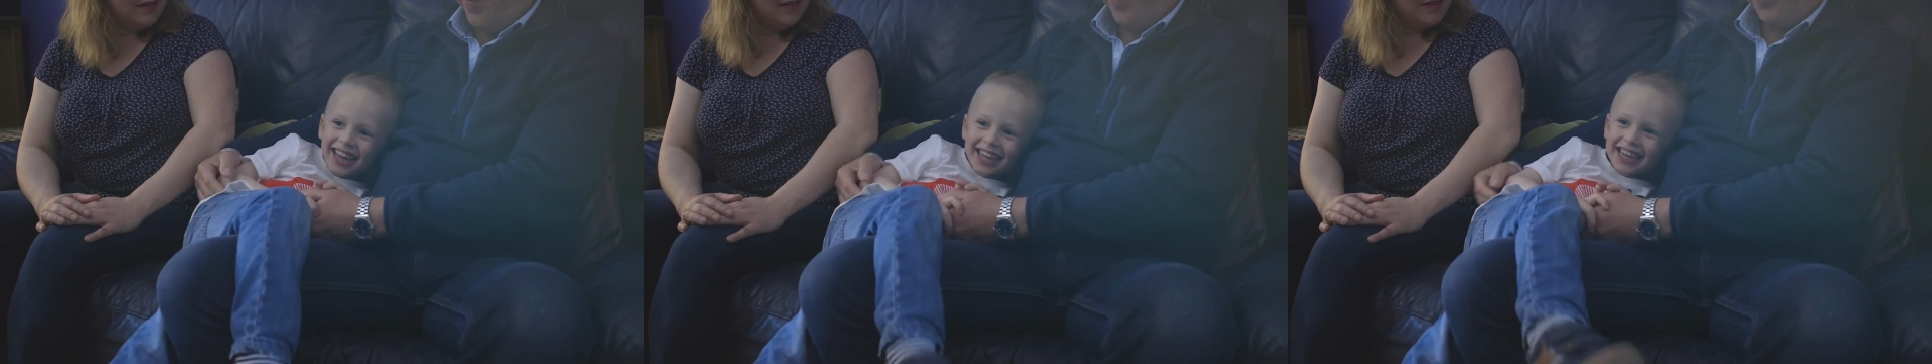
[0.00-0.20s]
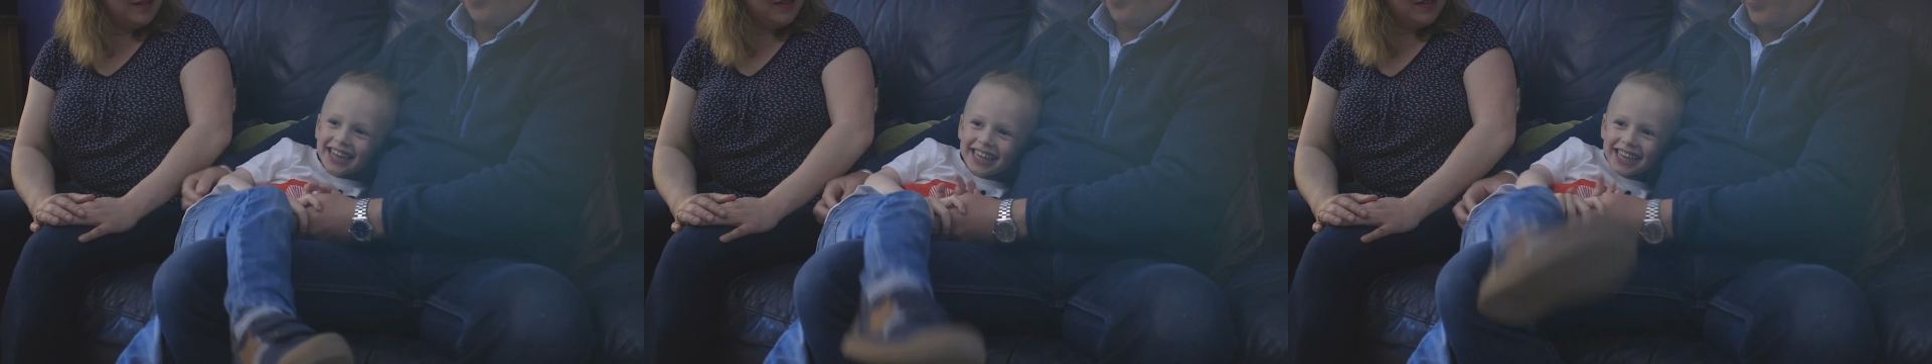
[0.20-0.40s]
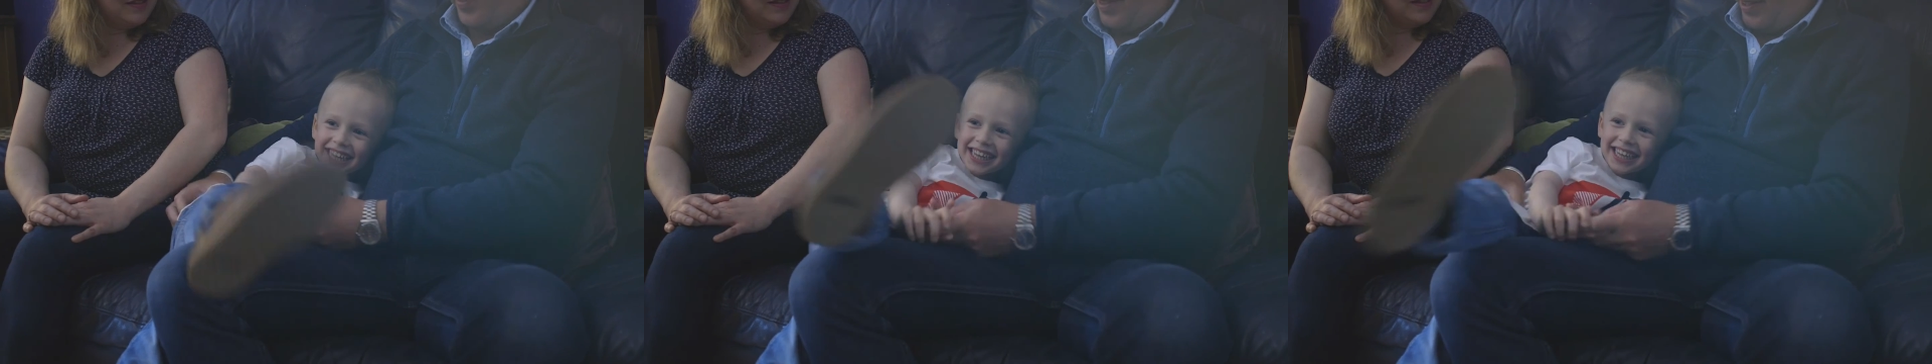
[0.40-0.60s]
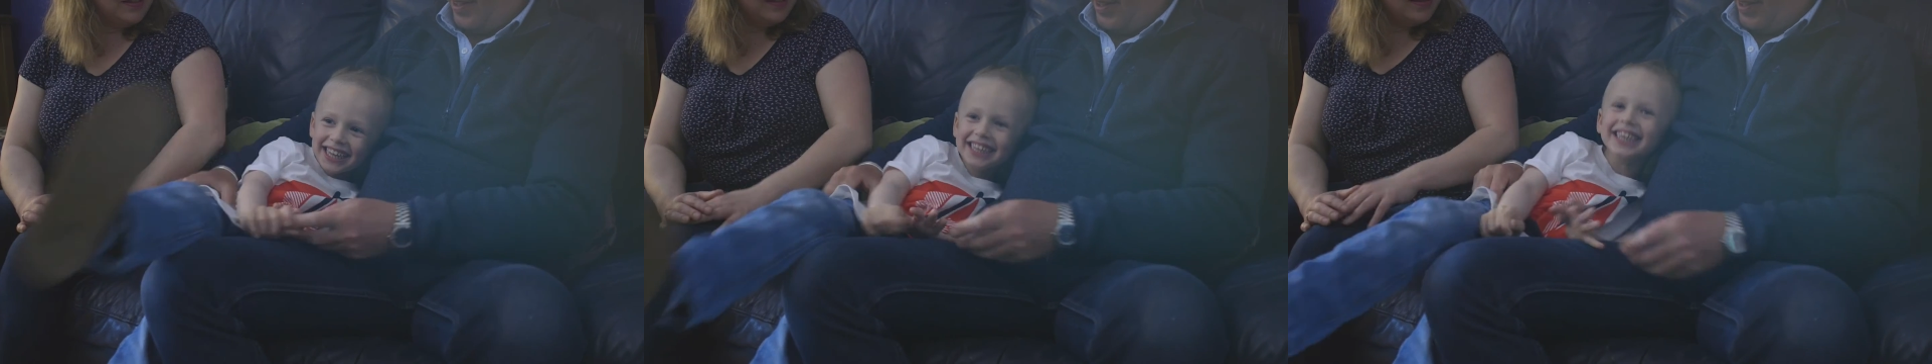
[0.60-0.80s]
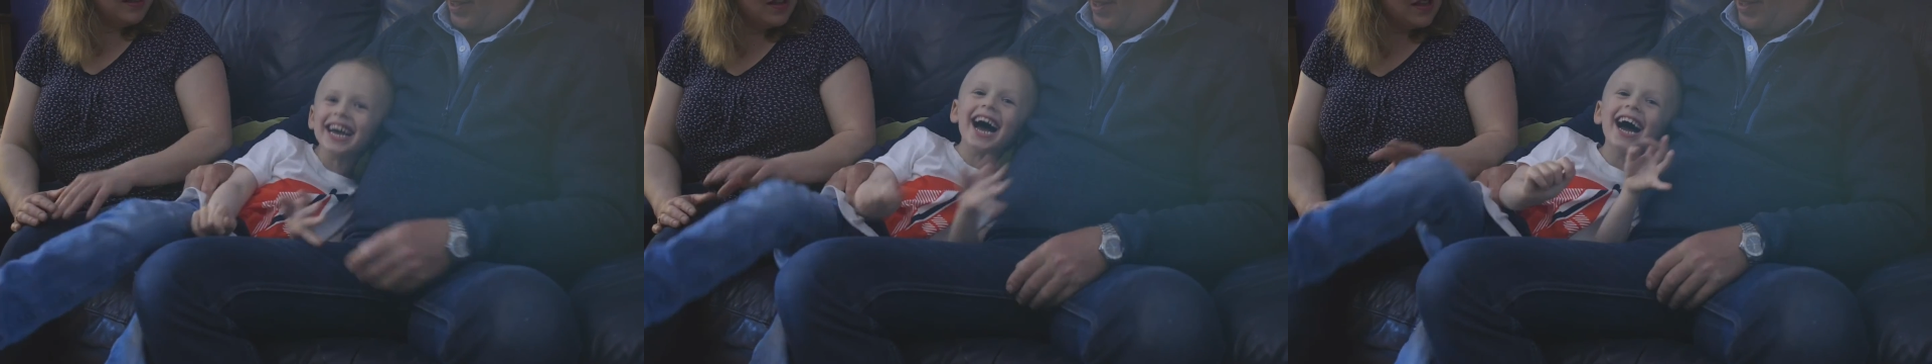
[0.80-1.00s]
get normal
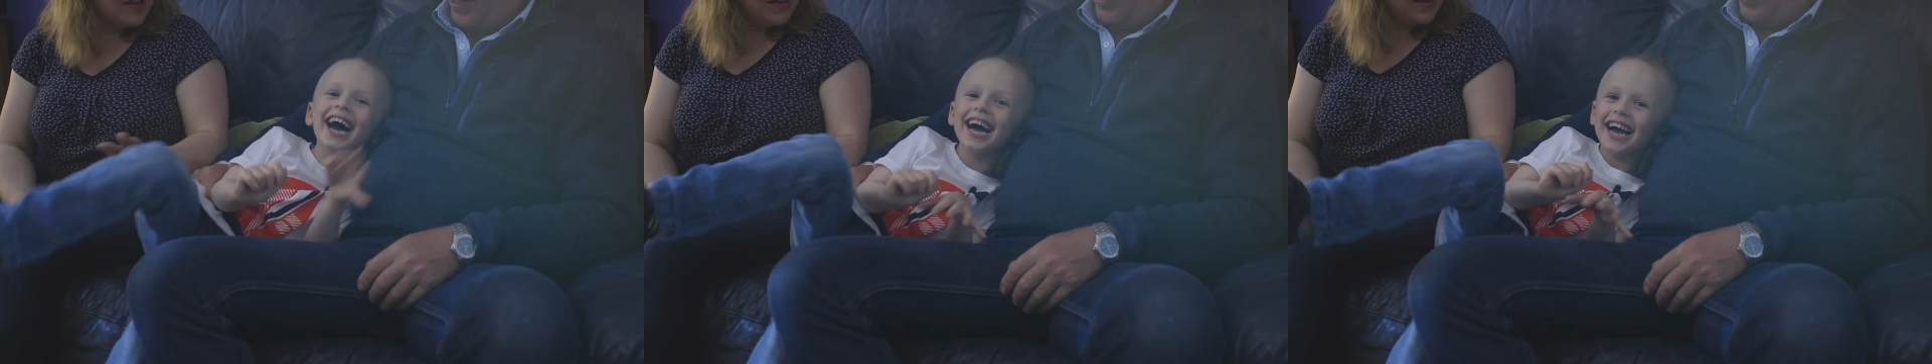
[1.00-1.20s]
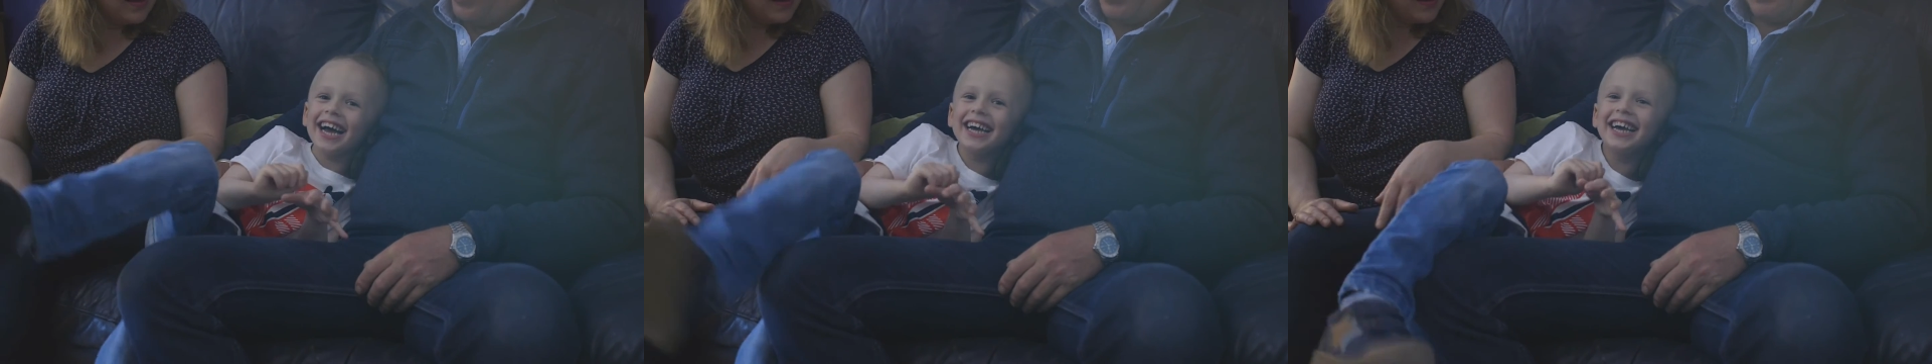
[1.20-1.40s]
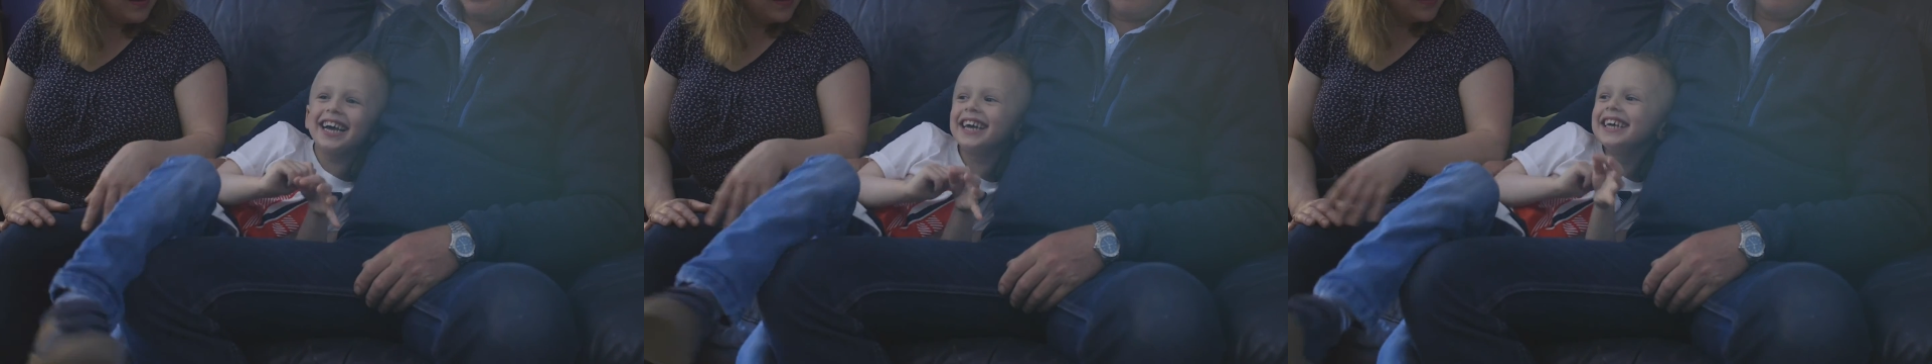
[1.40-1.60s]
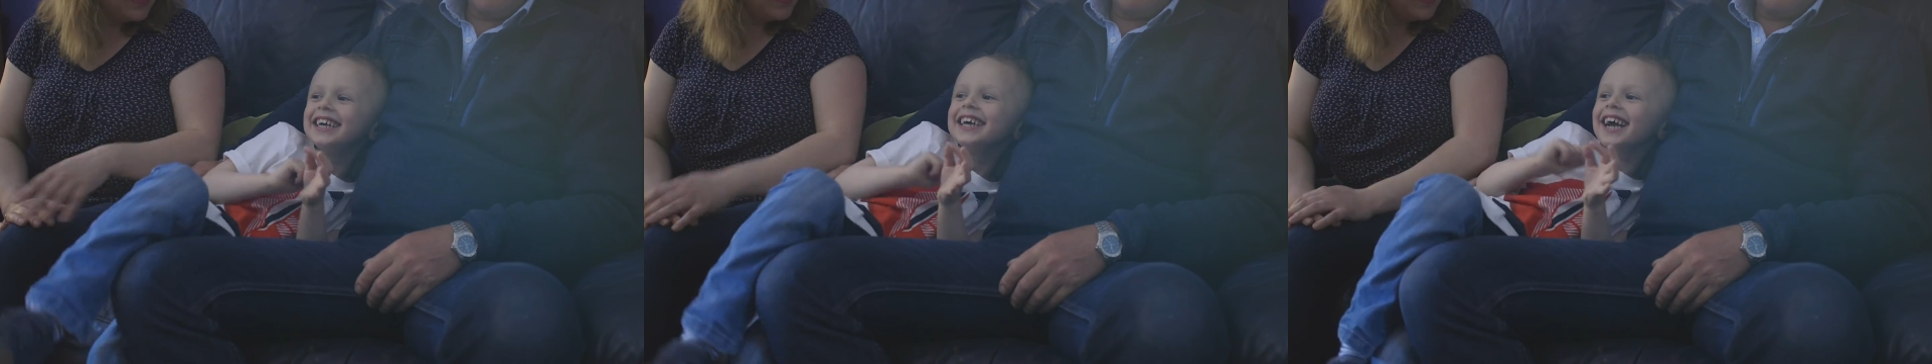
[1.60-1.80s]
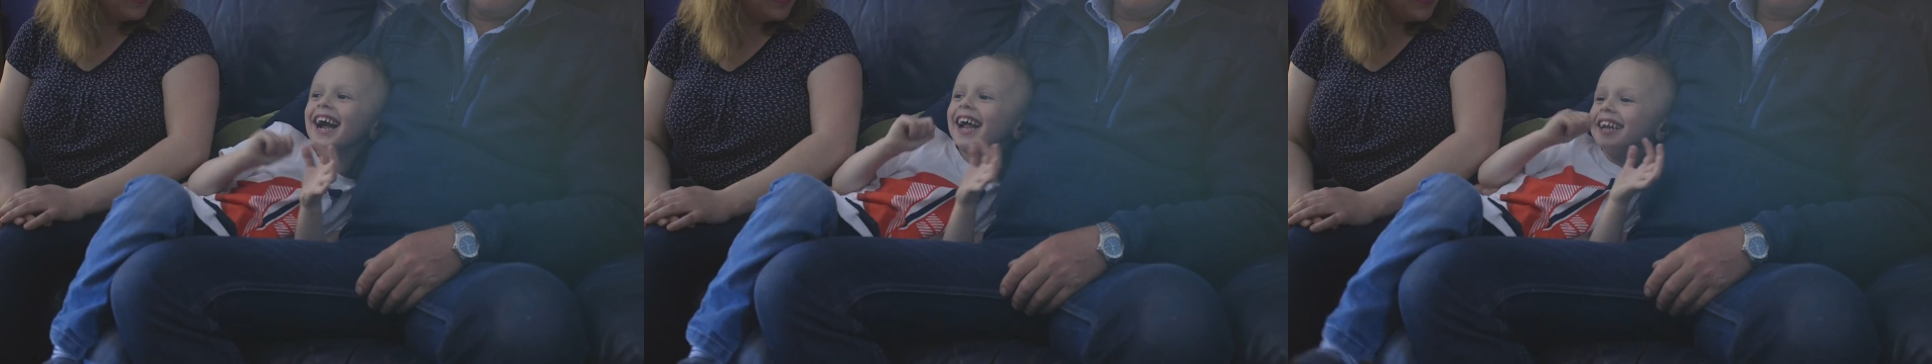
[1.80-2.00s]
family life back,
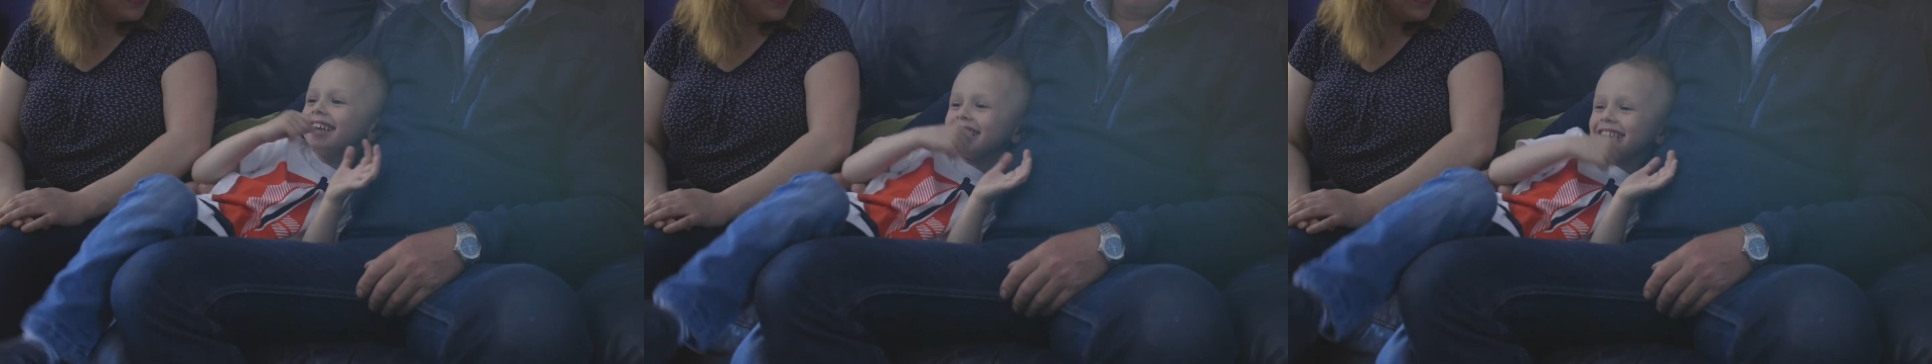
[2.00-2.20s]
and